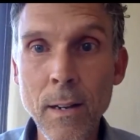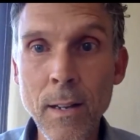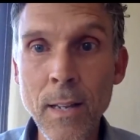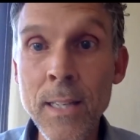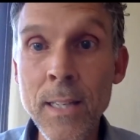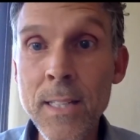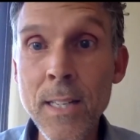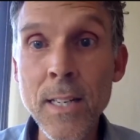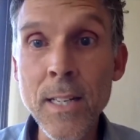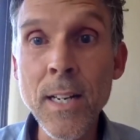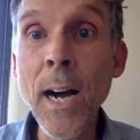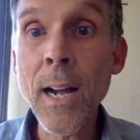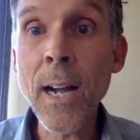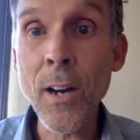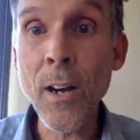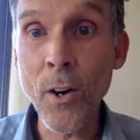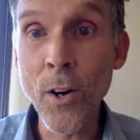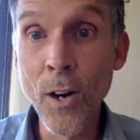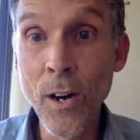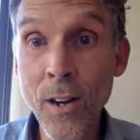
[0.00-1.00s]
in
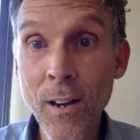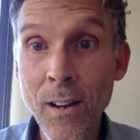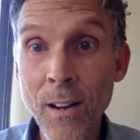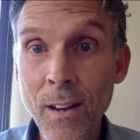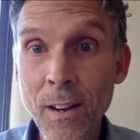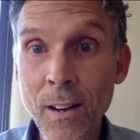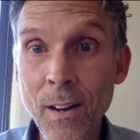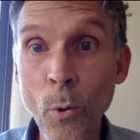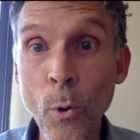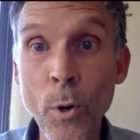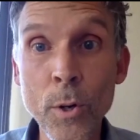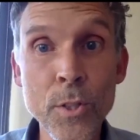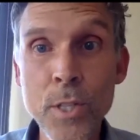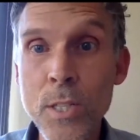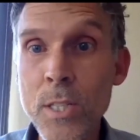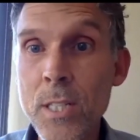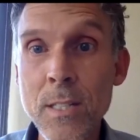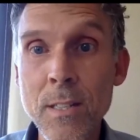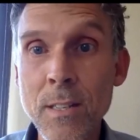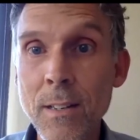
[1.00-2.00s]
denial or
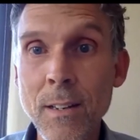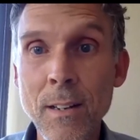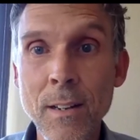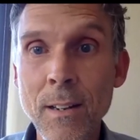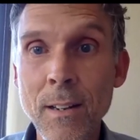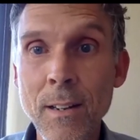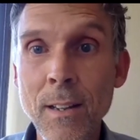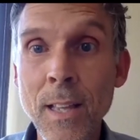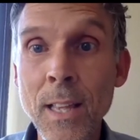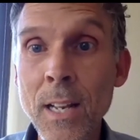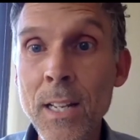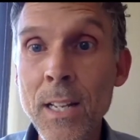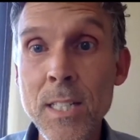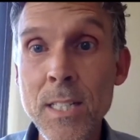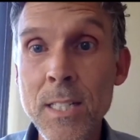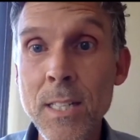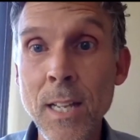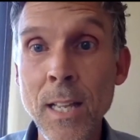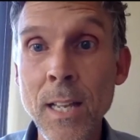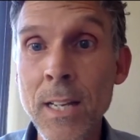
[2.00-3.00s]
just in
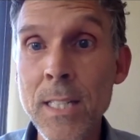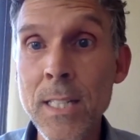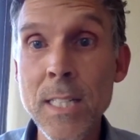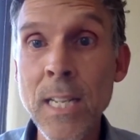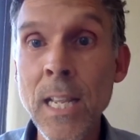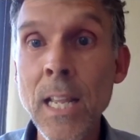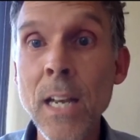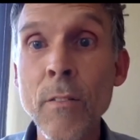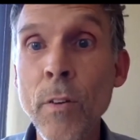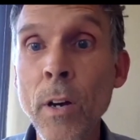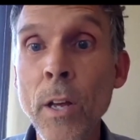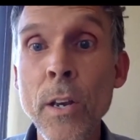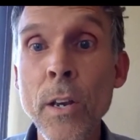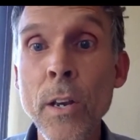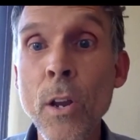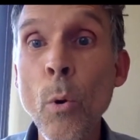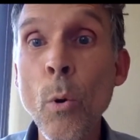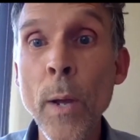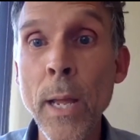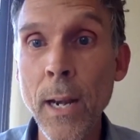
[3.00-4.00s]
a state of
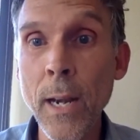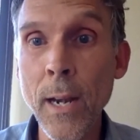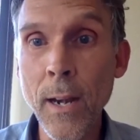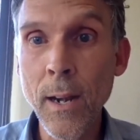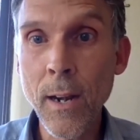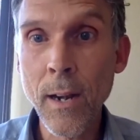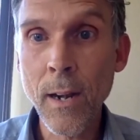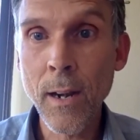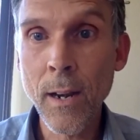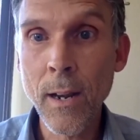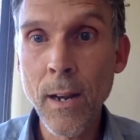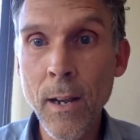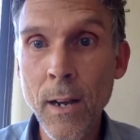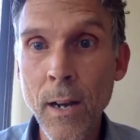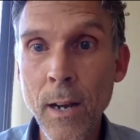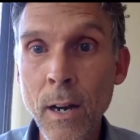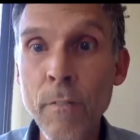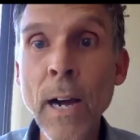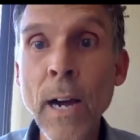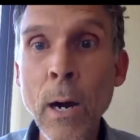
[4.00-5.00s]
unknowing
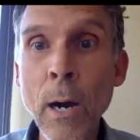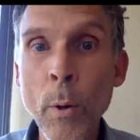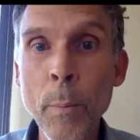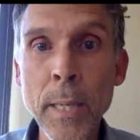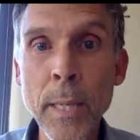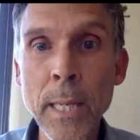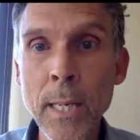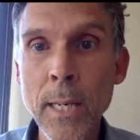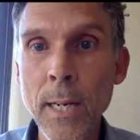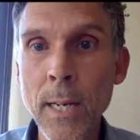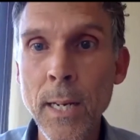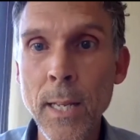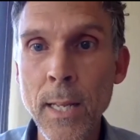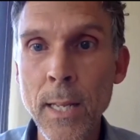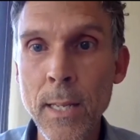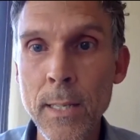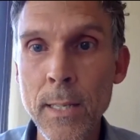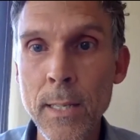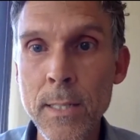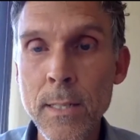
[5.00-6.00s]
of how impeded it
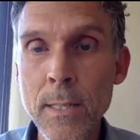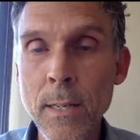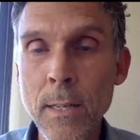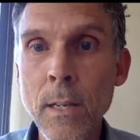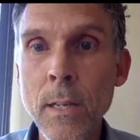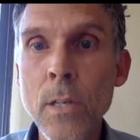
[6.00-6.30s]
is.